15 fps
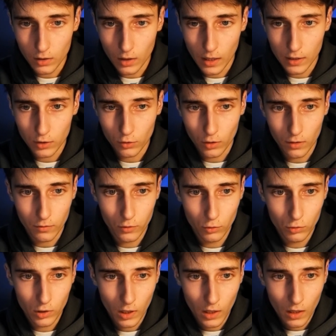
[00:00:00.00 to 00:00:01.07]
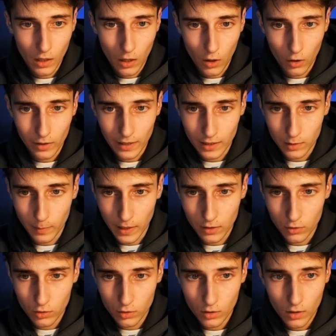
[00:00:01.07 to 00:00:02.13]
had to cut out foods, I lacked
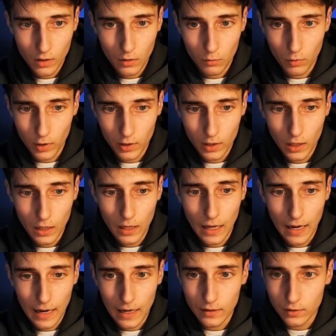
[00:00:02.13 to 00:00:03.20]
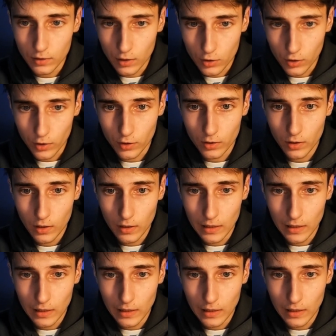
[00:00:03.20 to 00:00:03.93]
balance, right, and desire.